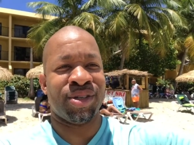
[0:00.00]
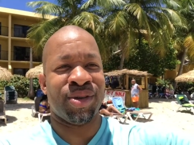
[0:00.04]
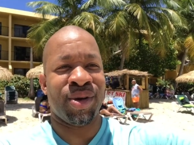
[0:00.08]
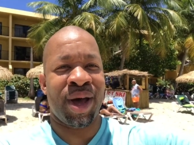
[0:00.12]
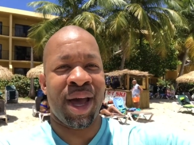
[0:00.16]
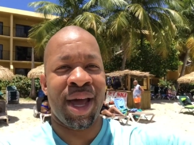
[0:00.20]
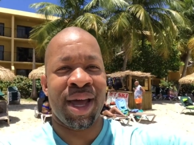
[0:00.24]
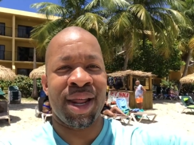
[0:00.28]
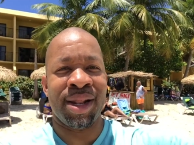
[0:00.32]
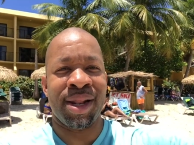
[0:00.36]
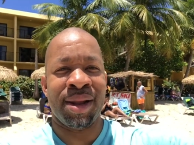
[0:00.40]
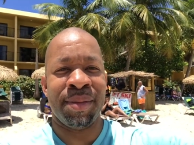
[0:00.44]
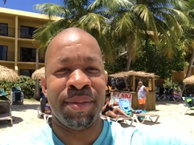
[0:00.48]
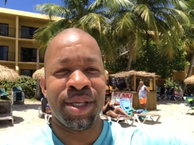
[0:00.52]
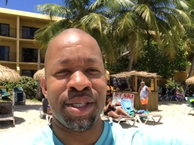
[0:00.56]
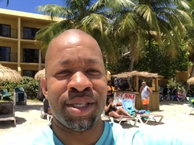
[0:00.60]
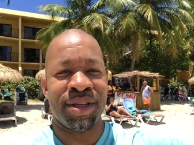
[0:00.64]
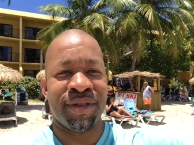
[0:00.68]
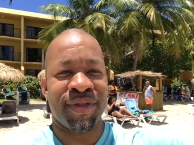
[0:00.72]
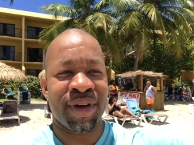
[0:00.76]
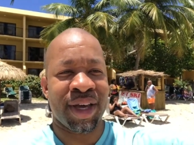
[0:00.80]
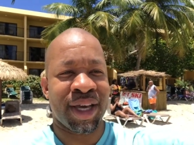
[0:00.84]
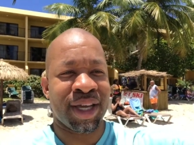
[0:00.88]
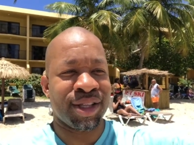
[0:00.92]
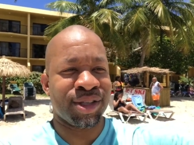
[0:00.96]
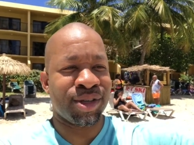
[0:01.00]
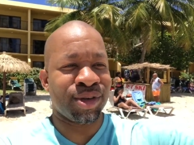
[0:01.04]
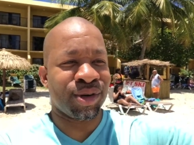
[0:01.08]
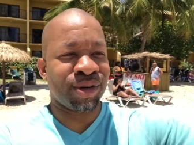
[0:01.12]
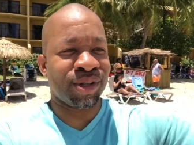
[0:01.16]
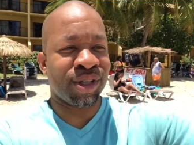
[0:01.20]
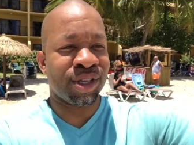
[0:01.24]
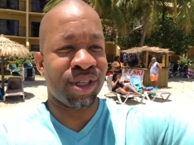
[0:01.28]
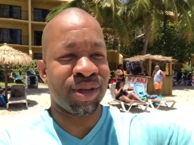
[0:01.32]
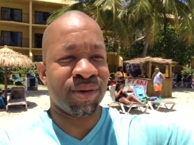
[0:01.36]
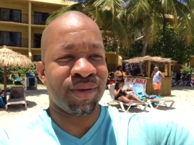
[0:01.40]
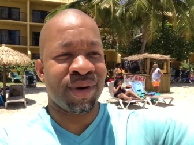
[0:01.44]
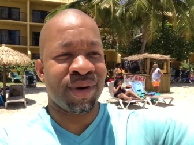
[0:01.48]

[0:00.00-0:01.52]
So I, let me see if I can turn this